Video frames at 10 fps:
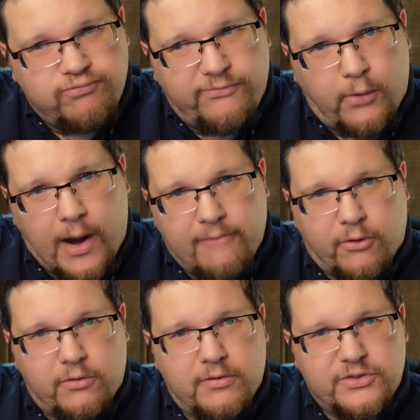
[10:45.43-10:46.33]

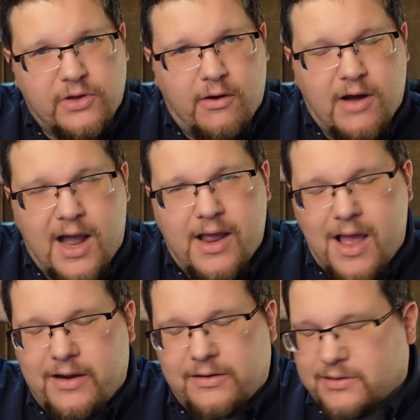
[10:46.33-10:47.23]
forever, so
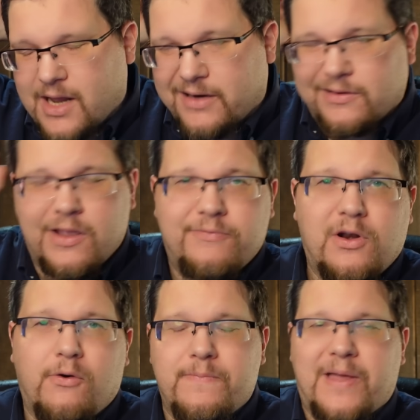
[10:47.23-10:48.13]
I, I don't, I don't even
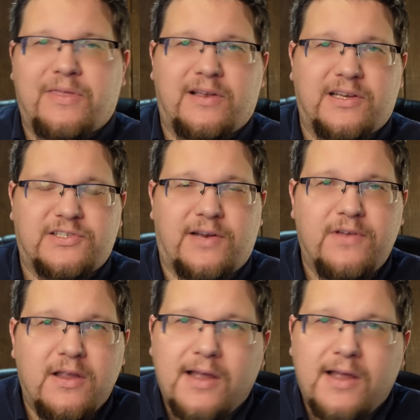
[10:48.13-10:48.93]
know about that kind of stuff.